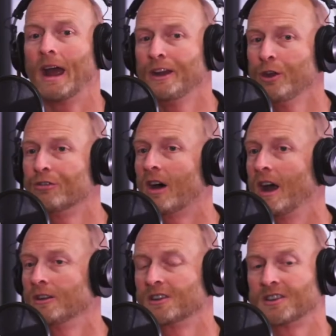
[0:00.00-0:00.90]
And you
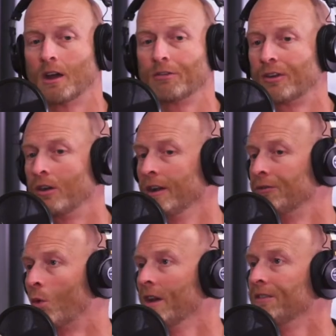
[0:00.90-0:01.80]
find yourself $30,000,
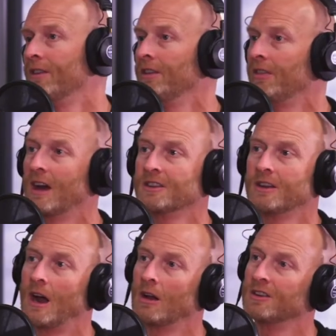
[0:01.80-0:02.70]
$40,000,
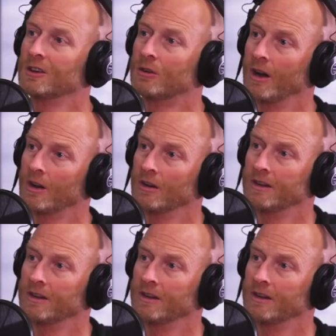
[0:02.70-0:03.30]
$50,000 in credit card